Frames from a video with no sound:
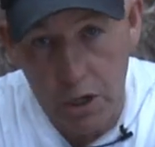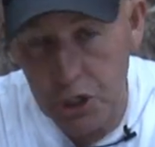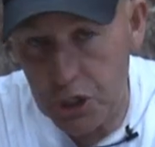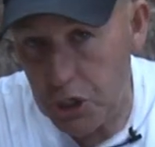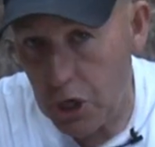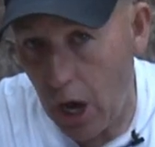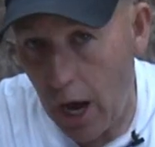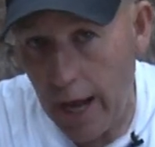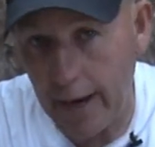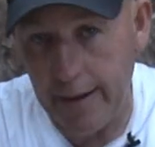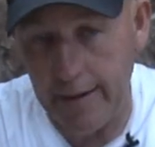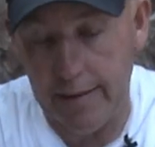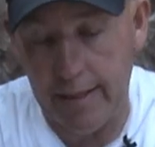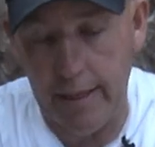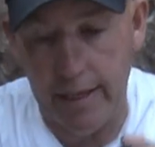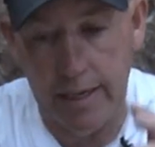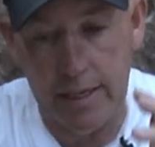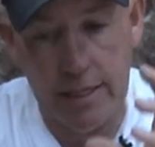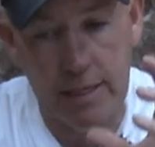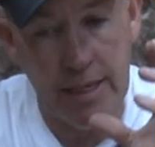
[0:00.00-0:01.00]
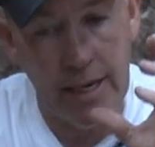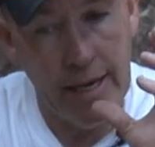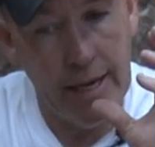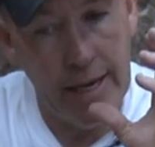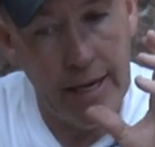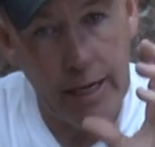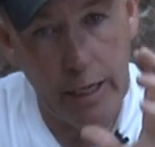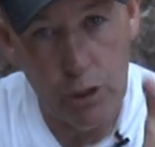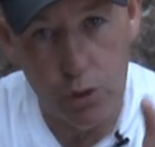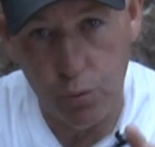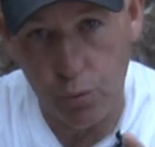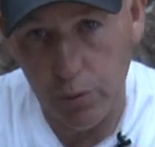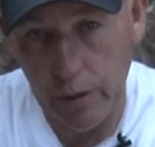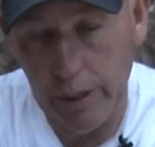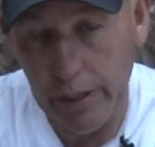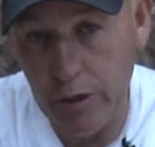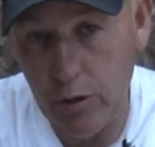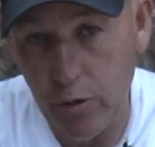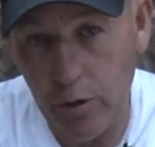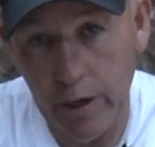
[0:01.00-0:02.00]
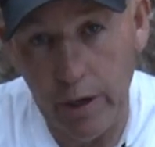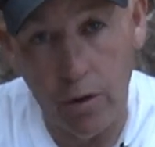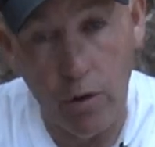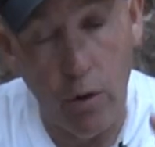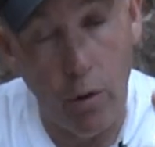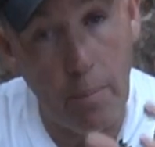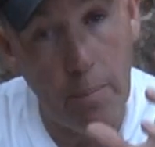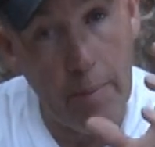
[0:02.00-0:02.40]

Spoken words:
shot at this, it's really critical.